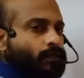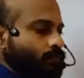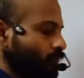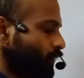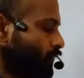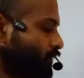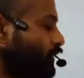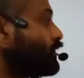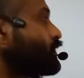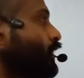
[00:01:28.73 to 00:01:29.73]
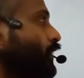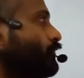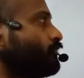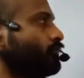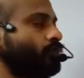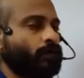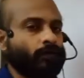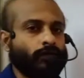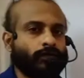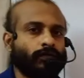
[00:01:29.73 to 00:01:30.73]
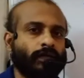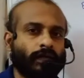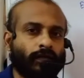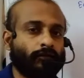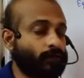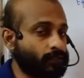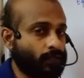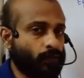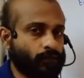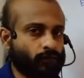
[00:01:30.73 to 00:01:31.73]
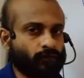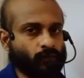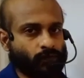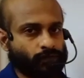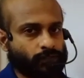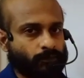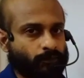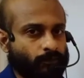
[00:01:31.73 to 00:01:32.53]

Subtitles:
So using this graph, we are going to derive the first equation of motion.